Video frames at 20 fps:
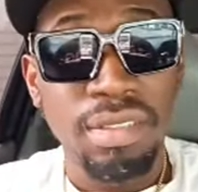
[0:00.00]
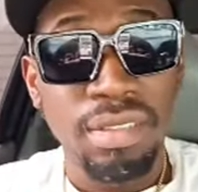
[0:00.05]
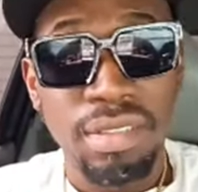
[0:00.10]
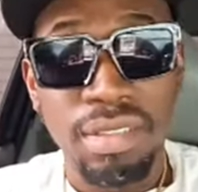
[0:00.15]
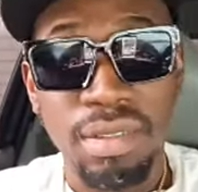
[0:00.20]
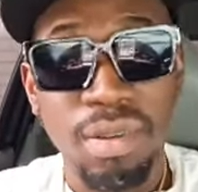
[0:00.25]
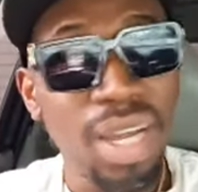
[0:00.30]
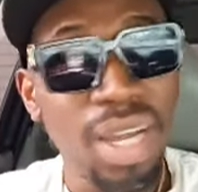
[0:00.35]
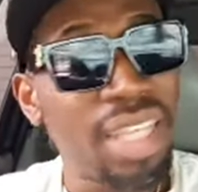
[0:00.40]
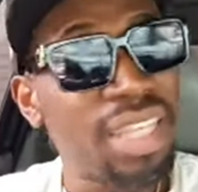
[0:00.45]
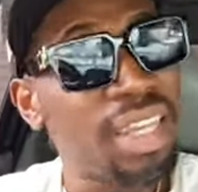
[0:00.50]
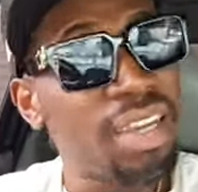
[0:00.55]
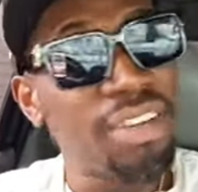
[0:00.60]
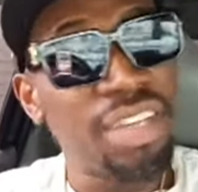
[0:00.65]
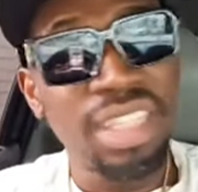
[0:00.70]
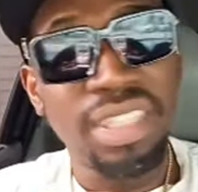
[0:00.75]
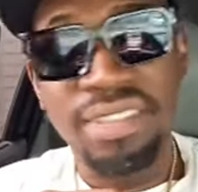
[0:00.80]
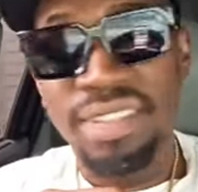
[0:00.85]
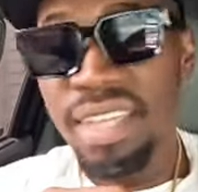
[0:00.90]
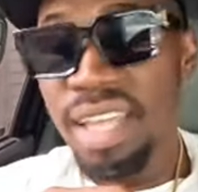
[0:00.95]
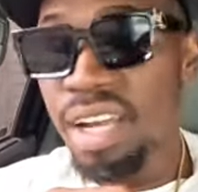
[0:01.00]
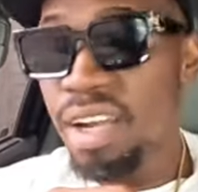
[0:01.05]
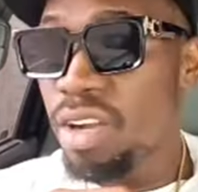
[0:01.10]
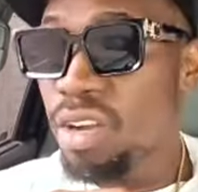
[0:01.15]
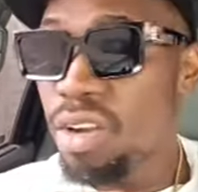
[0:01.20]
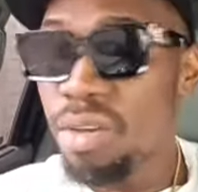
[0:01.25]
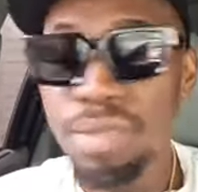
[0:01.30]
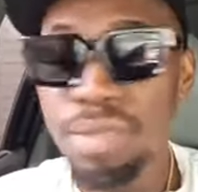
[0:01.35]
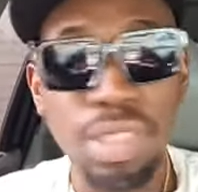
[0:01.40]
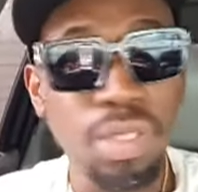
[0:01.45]
Water rate still are gonna
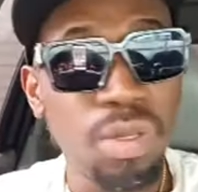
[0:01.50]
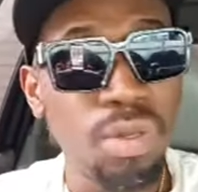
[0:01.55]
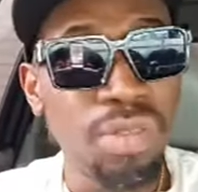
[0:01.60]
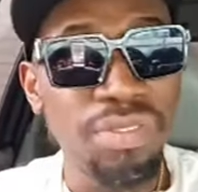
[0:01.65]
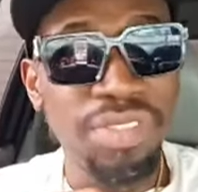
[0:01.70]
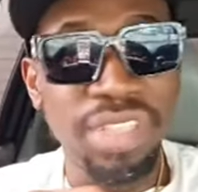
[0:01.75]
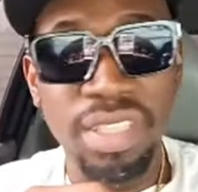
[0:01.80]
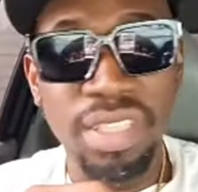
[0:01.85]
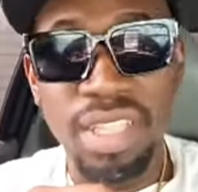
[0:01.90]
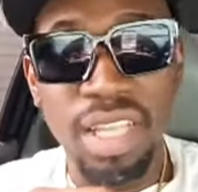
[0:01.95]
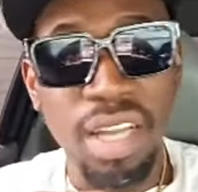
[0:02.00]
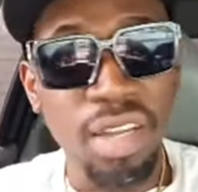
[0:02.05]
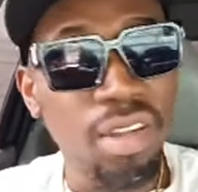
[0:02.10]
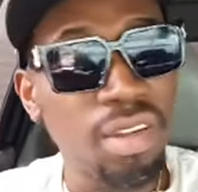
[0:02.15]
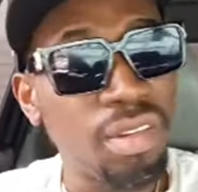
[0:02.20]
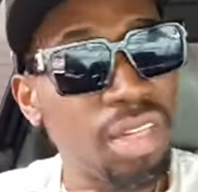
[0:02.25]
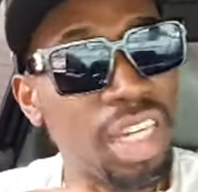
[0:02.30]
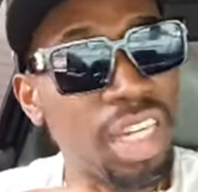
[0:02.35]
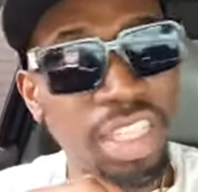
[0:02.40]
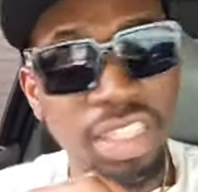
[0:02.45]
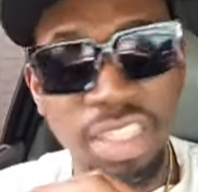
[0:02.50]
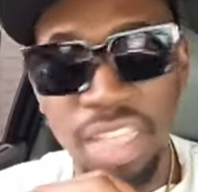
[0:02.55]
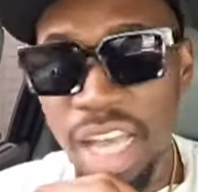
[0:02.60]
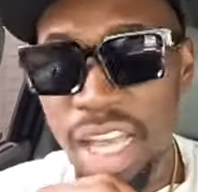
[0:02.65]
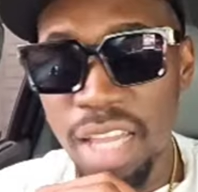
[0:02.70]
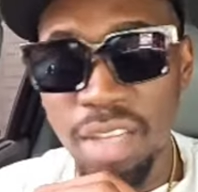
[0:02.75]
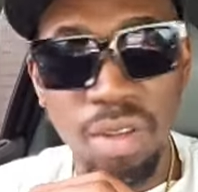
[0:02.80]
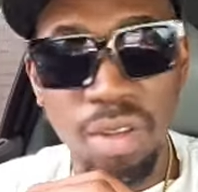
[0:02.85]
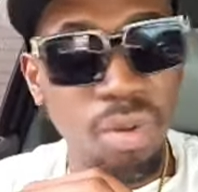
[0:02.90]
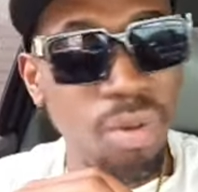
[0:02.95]
come, school fees still are gonna come, enjoy
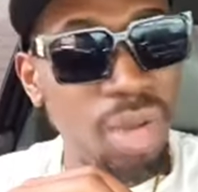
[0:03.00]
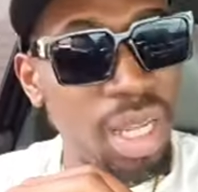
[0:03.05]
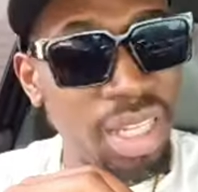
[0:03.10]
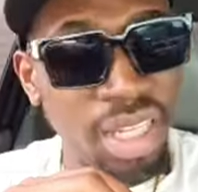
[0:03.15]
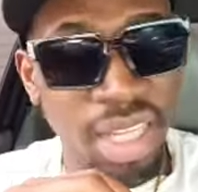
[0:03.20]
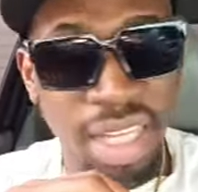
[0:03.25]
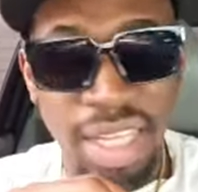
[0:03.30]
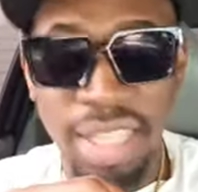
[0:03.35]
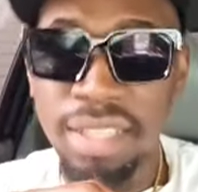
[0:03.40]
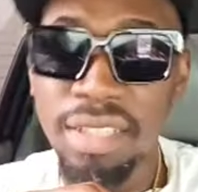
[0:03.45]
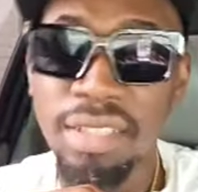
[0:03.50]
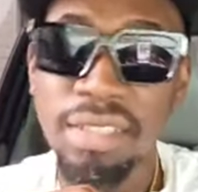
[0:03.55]
like one night.